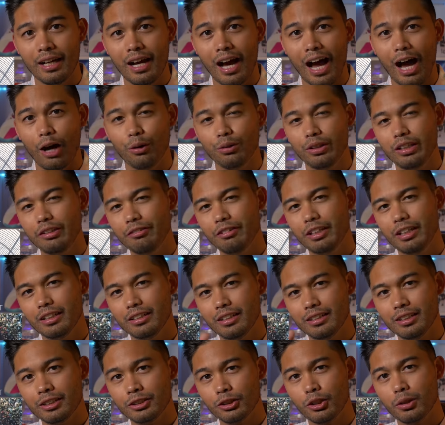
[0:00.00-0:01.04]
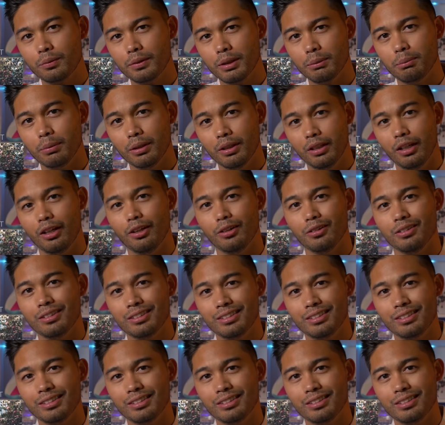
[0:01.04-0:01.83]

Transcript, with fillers: I'll leave it in the description below.